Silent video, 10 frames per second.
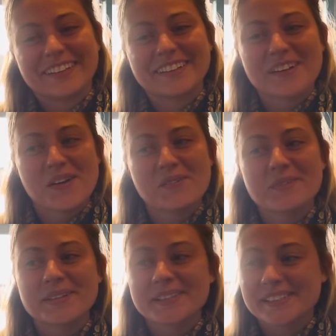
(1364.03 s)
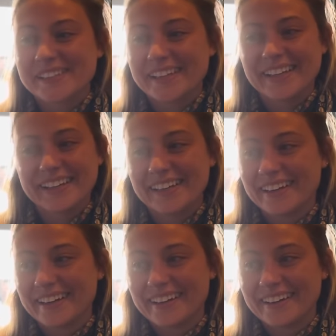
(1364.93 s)
No, but just he,
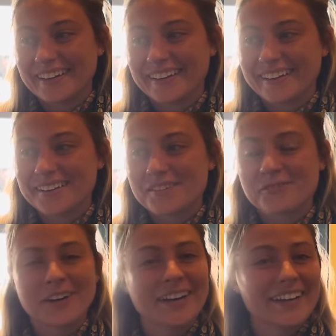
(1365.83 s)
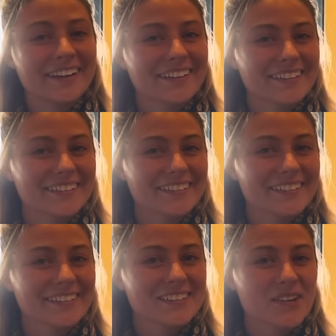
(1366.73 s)
funny.
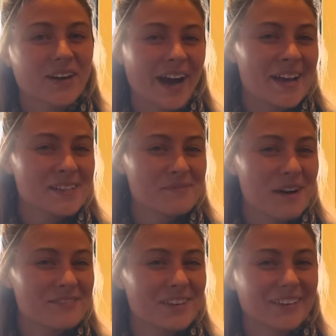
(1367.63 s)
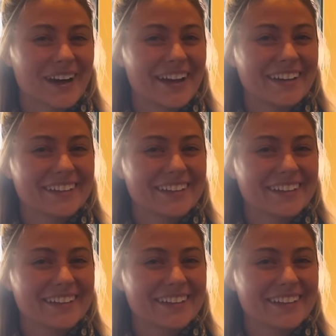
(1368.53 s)
Sarcasm, I feel like.